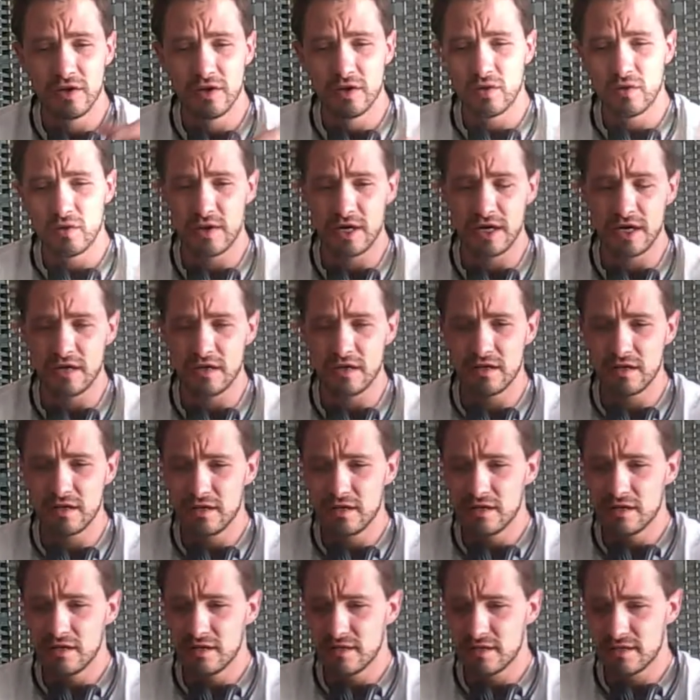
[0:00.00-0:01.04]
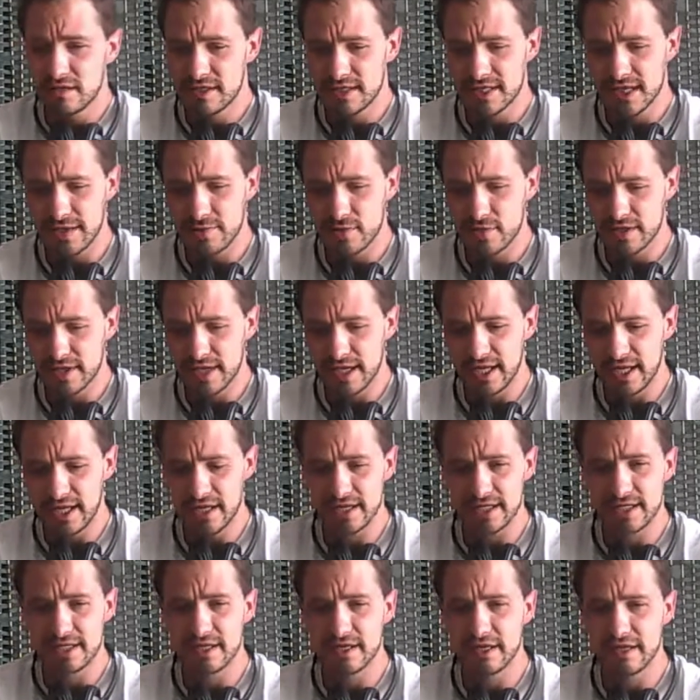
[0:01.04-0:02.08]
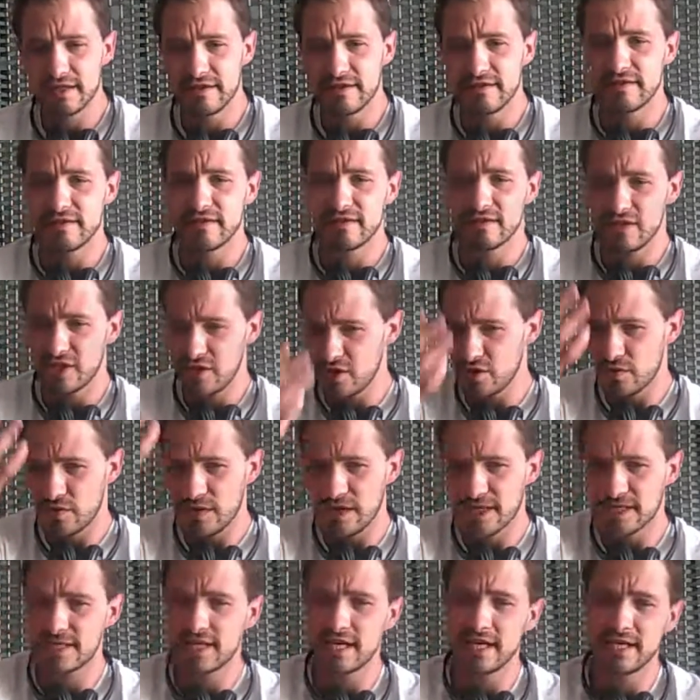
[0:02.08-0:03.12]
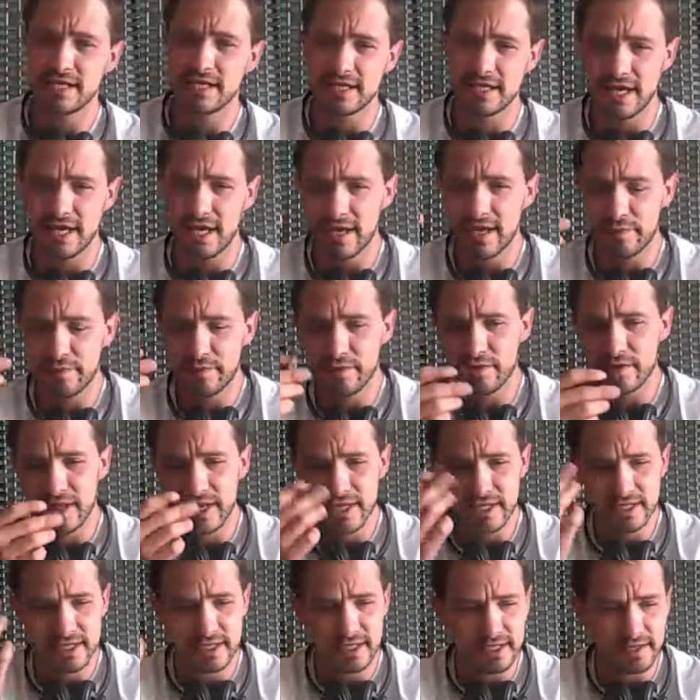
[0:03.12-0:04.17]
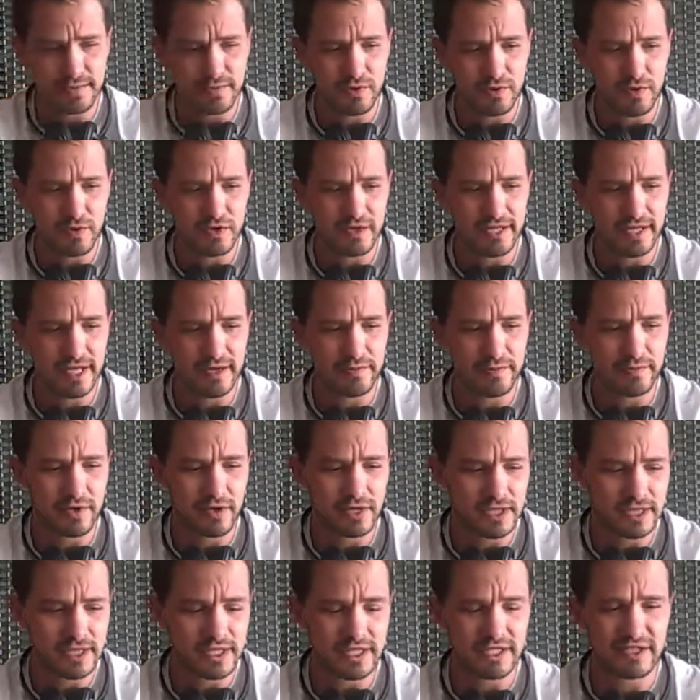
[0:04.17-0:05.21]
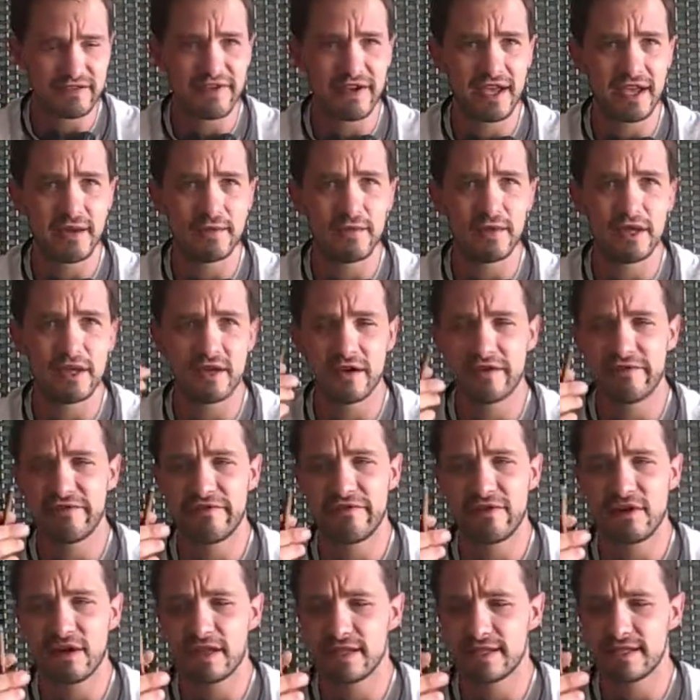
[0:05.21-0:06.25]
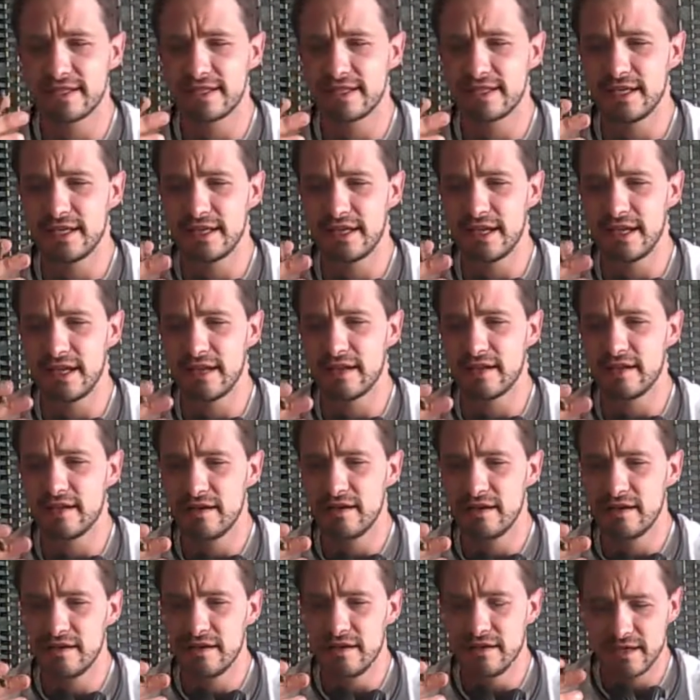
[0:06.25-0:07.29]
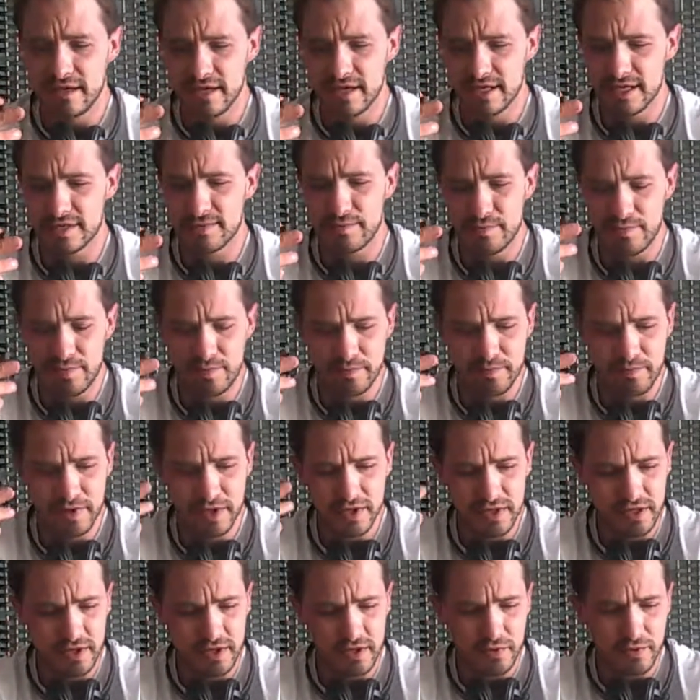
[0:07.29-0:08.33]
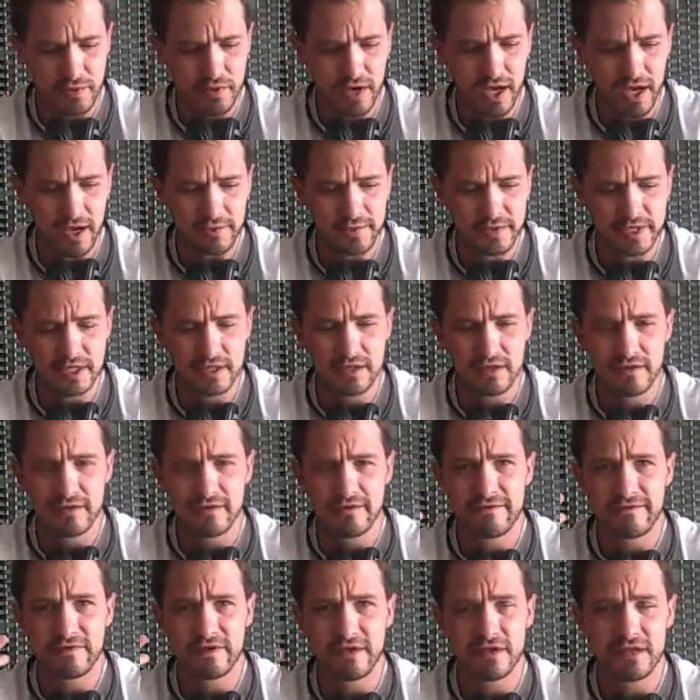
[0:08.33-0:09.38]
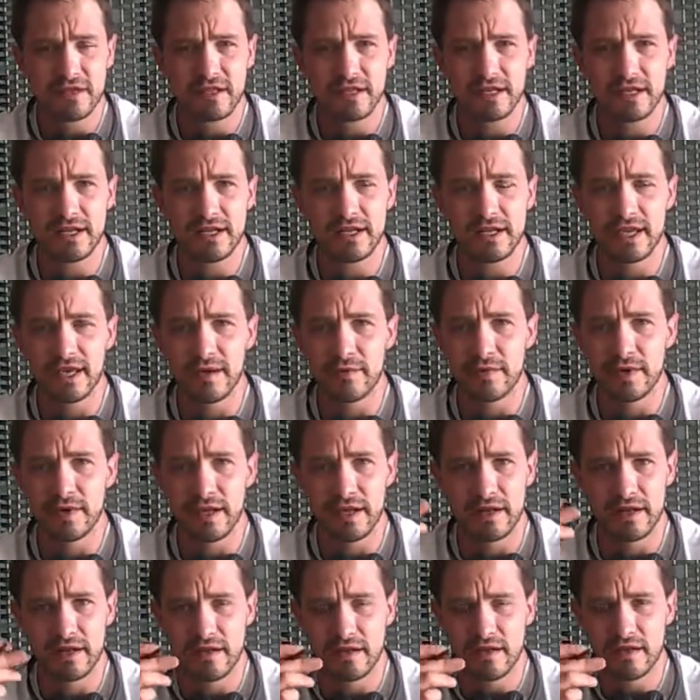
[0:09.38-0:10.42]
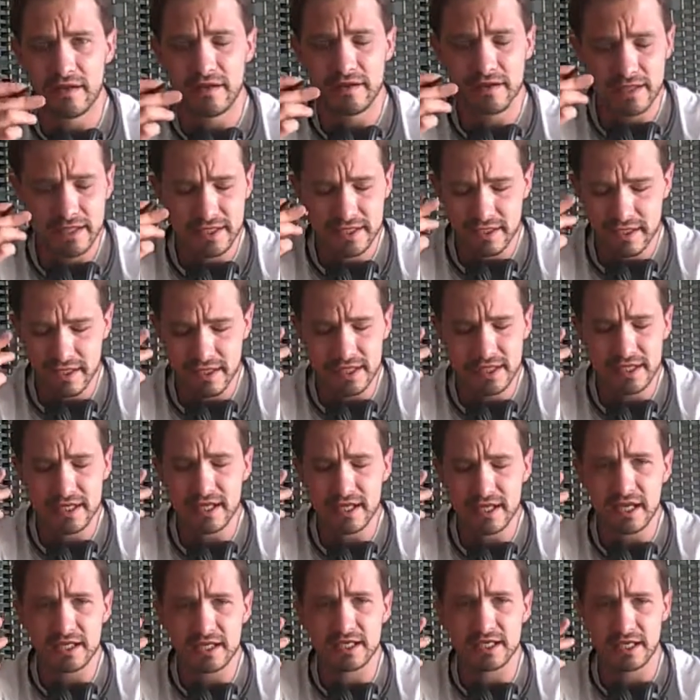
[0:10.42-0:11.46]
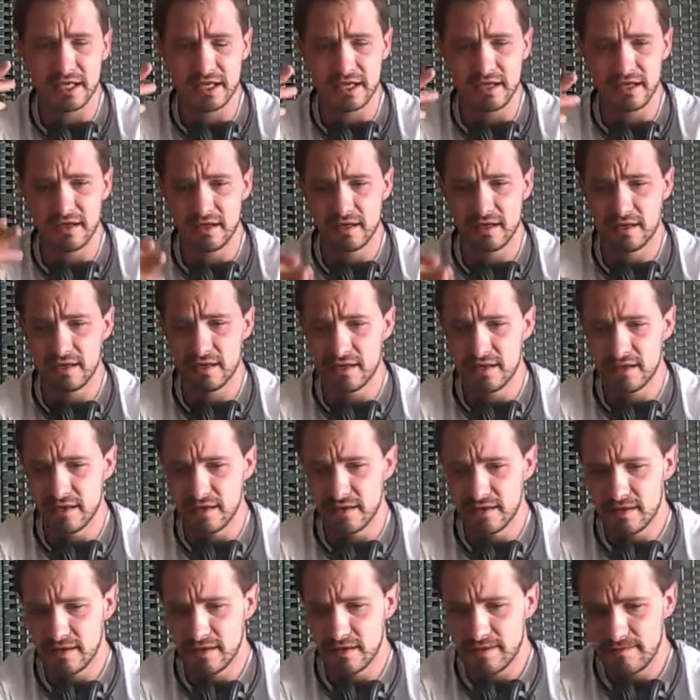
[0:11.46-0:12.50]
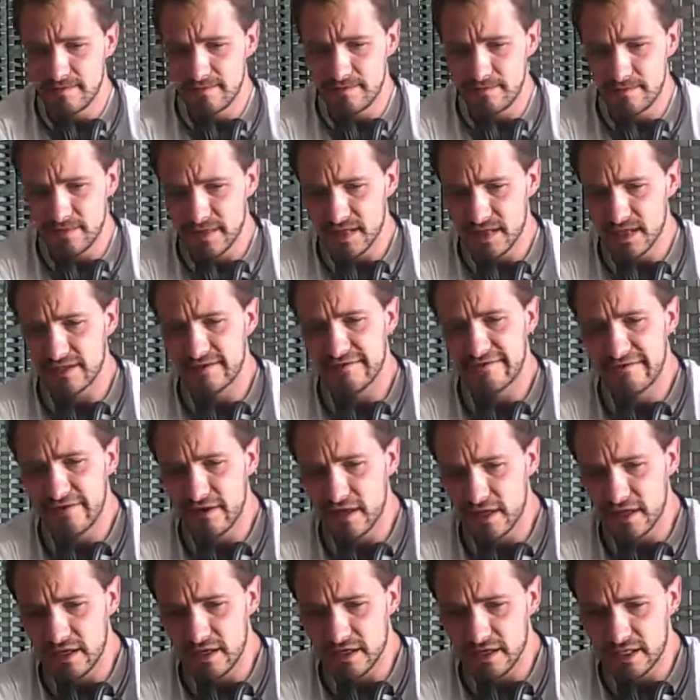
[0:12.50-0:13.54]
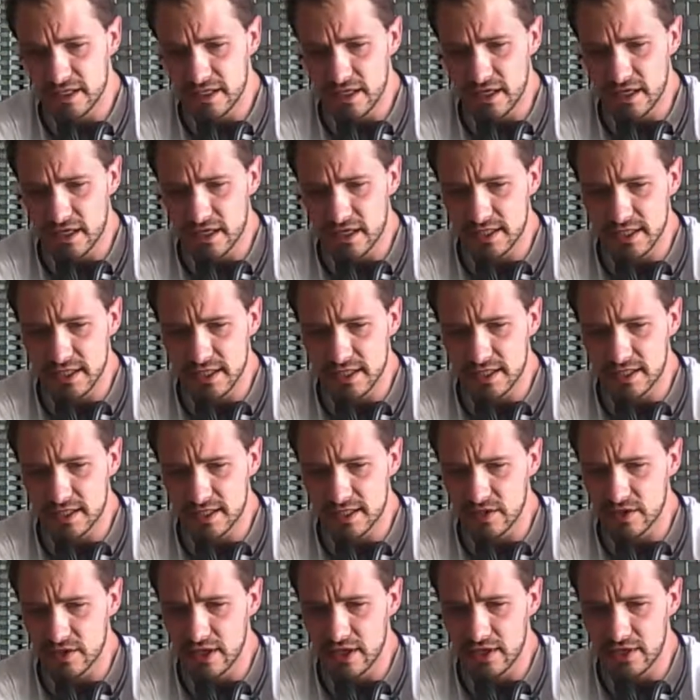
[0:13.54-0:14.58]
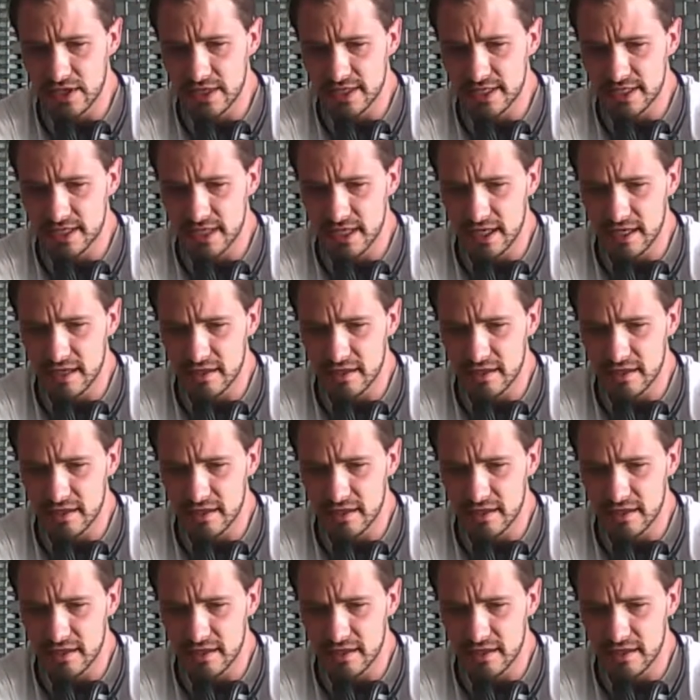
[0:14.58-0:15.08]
while simultaneously USA Today parades this poor dead person's family on fucking CNN as political props for the Clinton campaign. It's disgusting. It's fucking disgusting. So now they say,